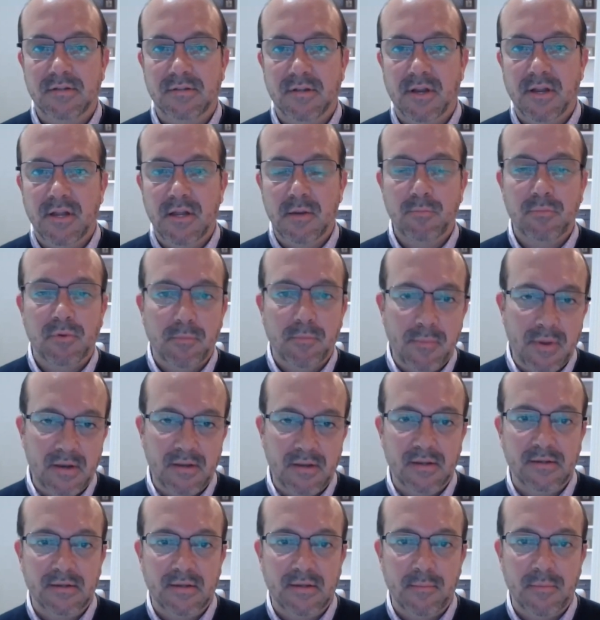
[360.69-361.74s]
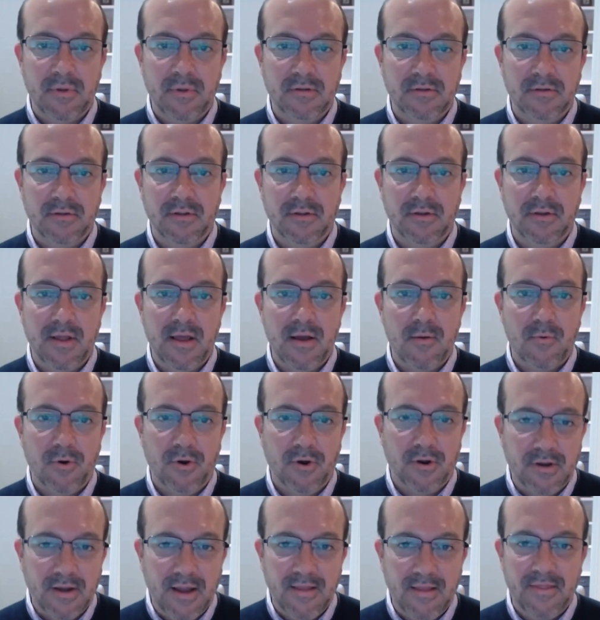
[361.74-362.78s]
and implementing them into the
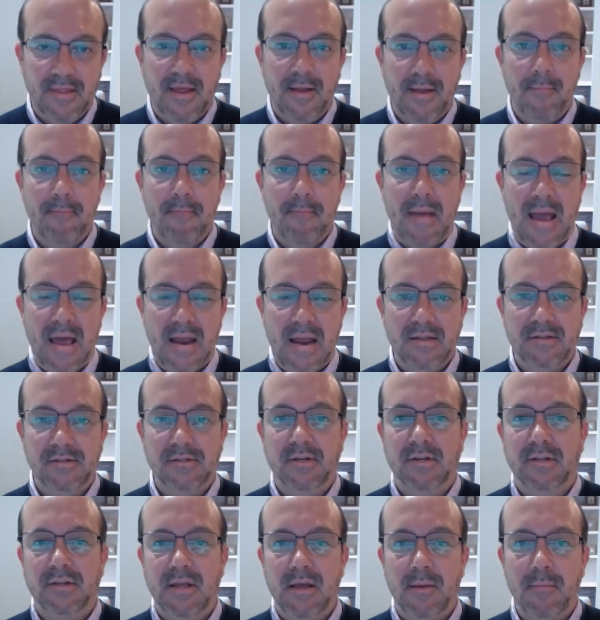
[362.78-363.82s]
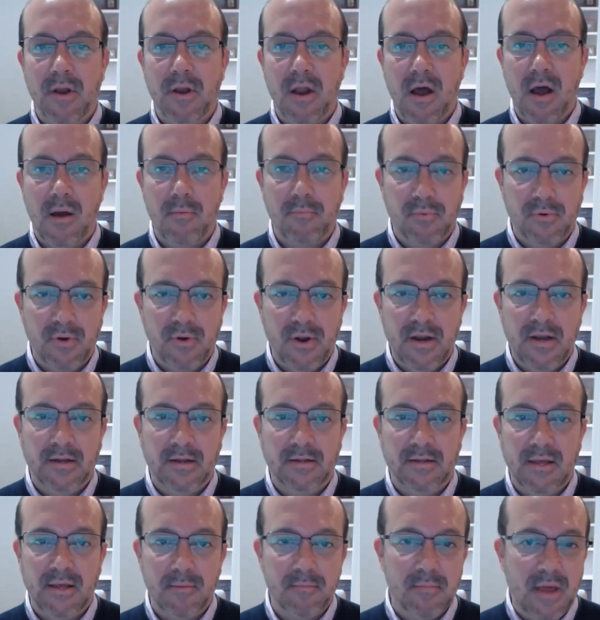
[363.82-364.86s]
network and then managing them and
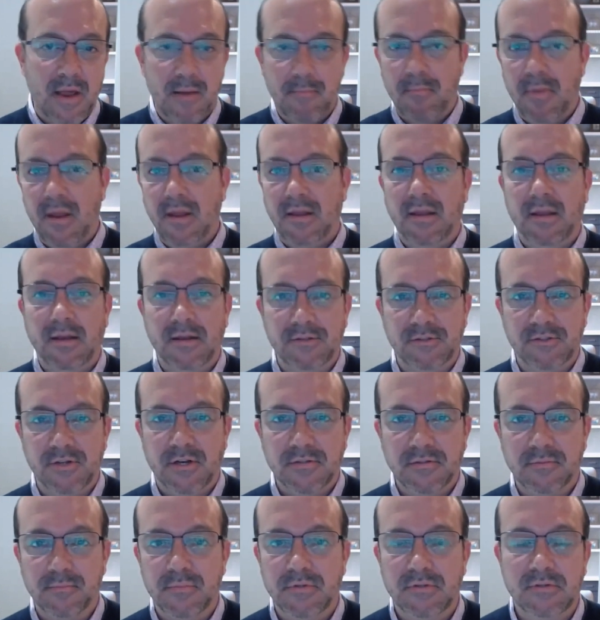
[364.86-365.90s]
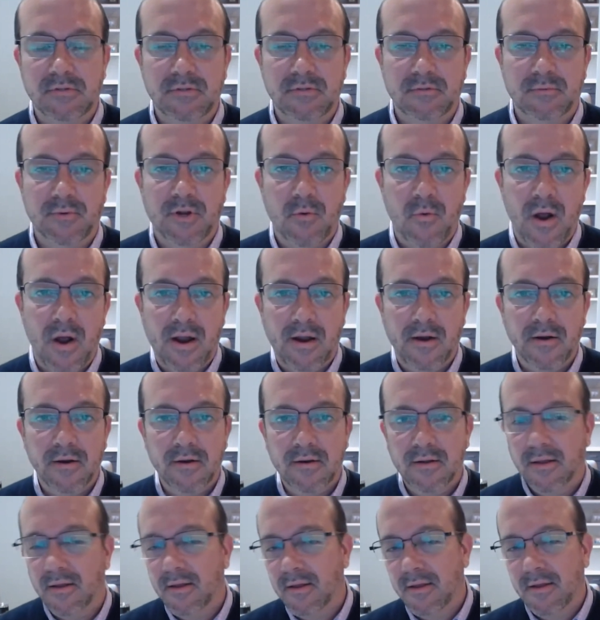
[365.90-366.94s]
operating them and making adjustments as
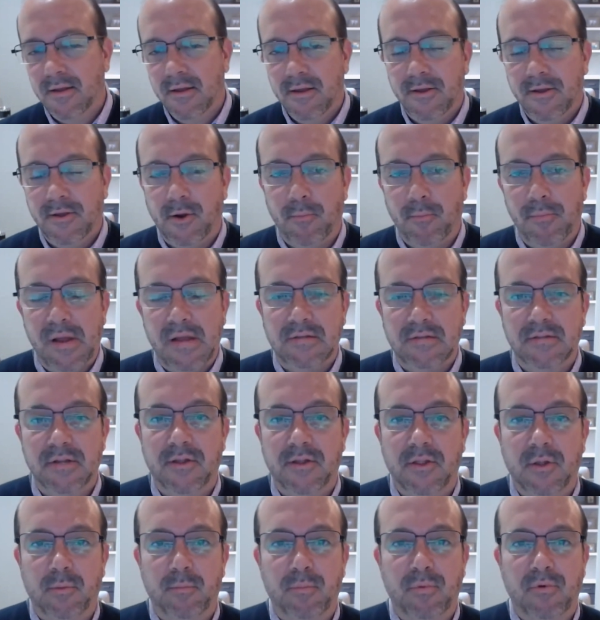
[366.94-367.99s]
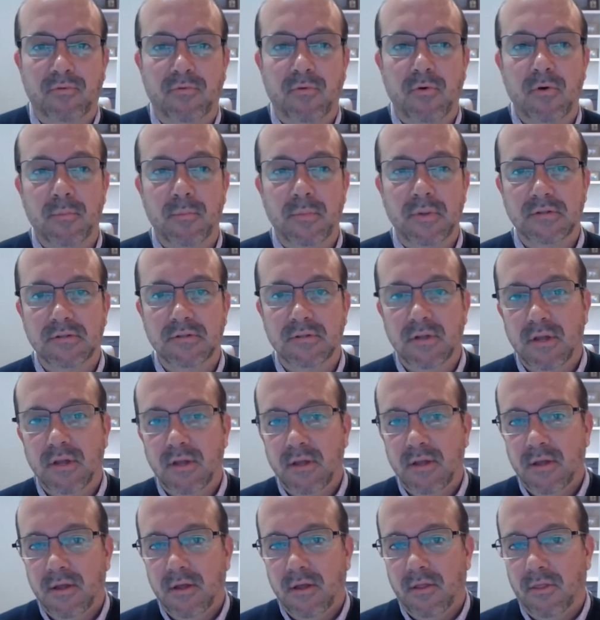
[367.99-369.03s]
required, you know, based on the performance,
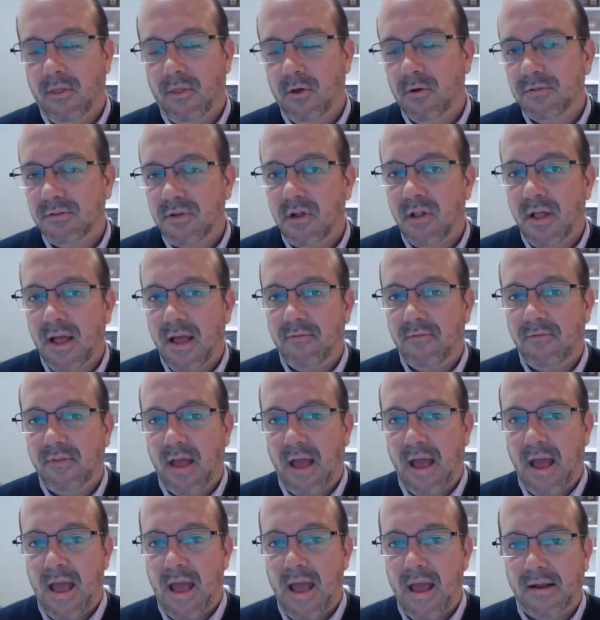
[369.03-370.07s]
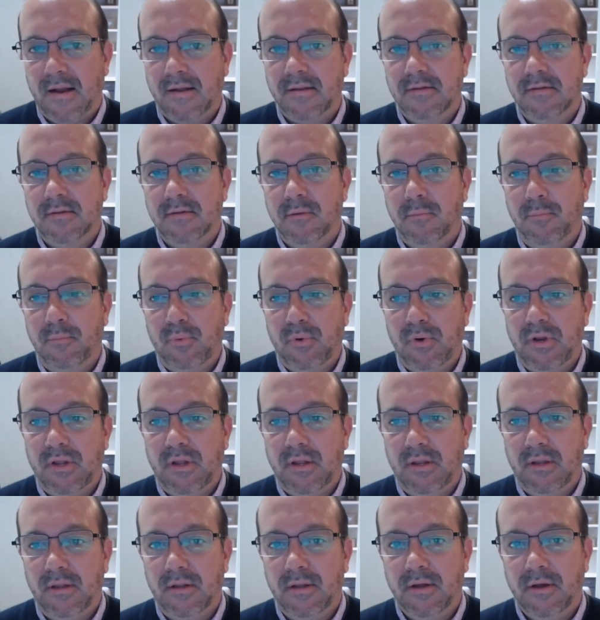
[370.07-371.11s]
those all have to act
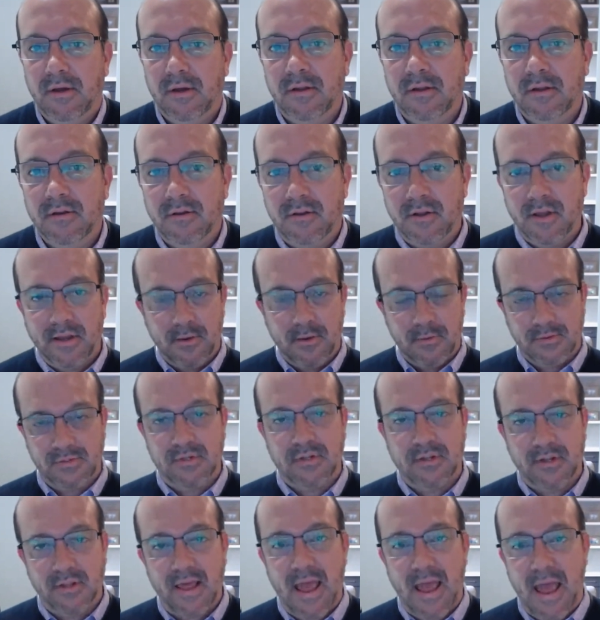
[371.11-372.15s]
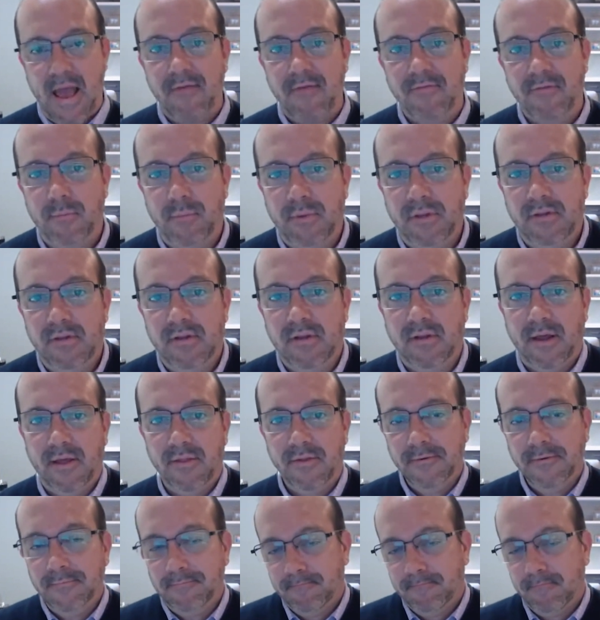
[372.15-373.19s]
pretty contiguously. They have to be
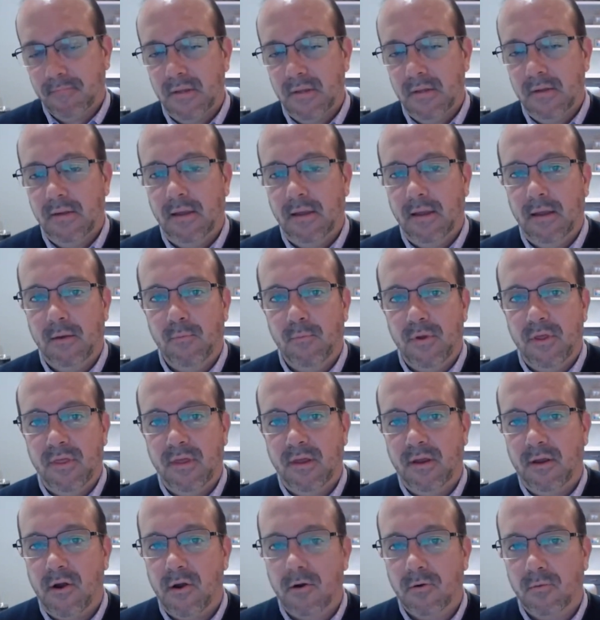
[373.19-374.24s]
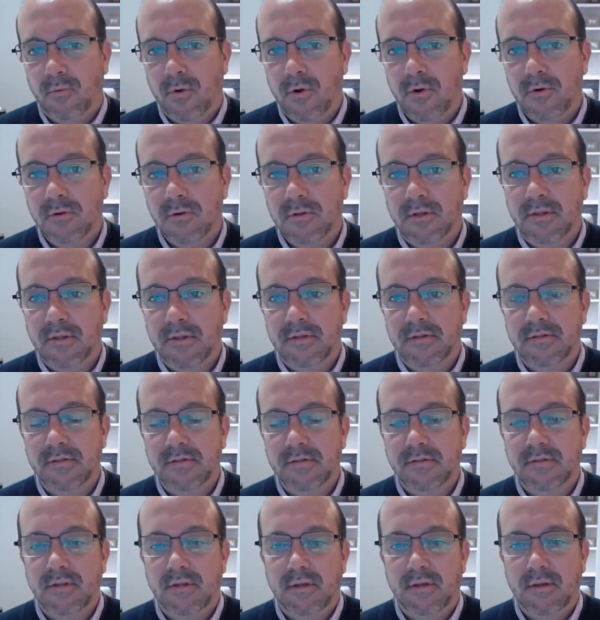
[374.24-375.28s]
together. And we think our role in
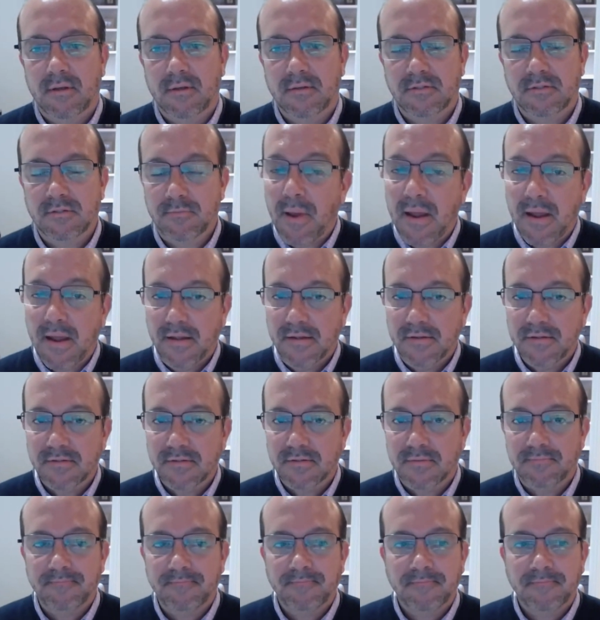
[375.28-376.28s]
this space